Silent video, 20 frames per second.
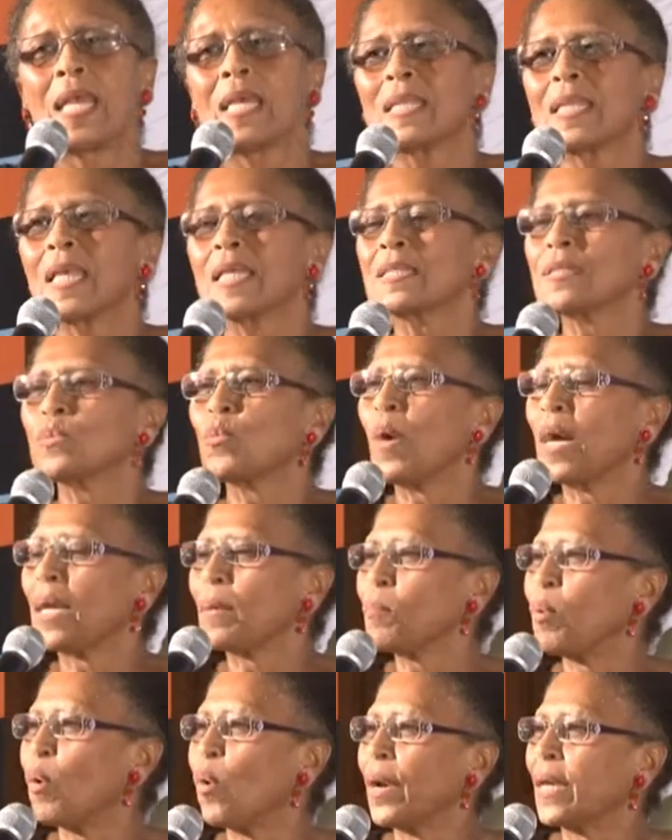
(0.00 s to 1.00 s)
That's one
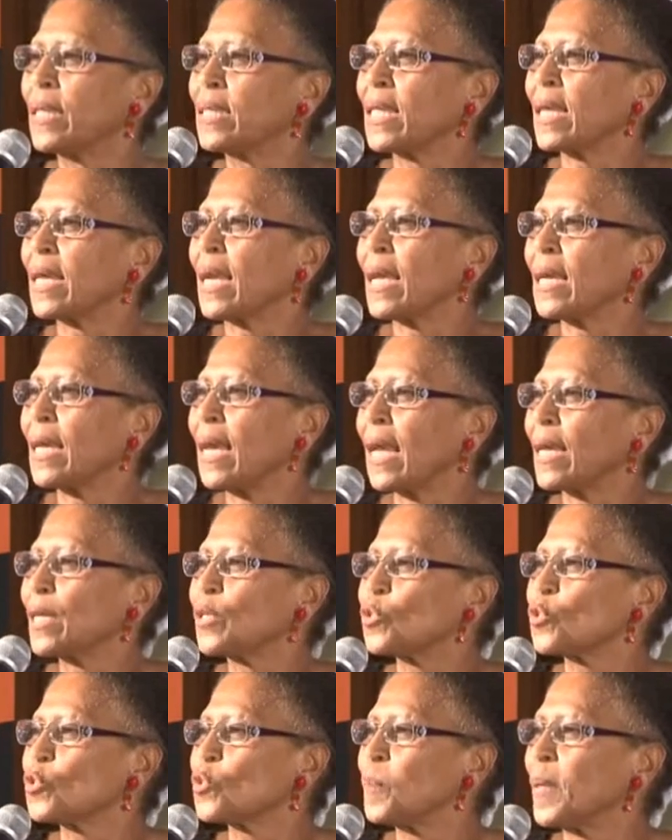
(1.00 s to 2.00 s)
point that I'd like
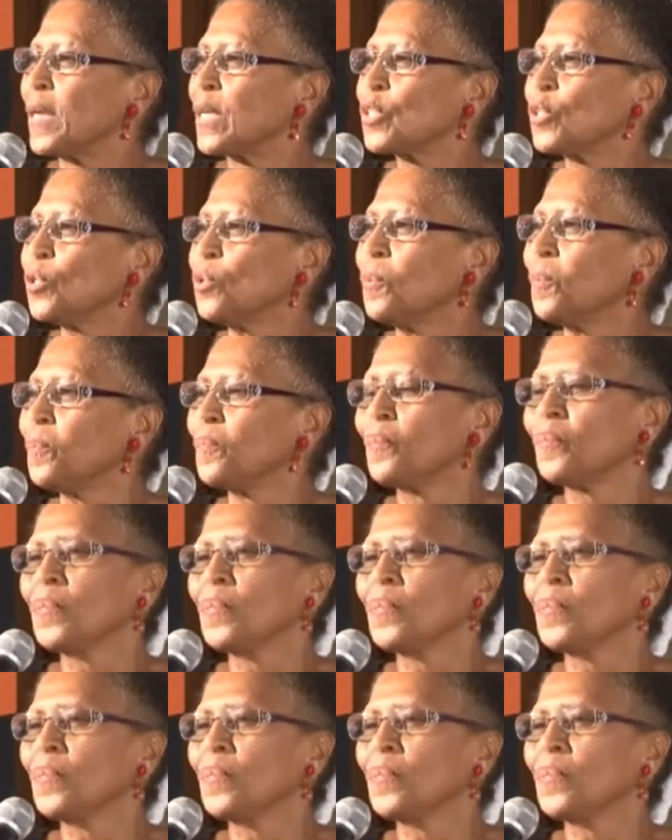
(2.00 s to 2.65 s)
to speak to.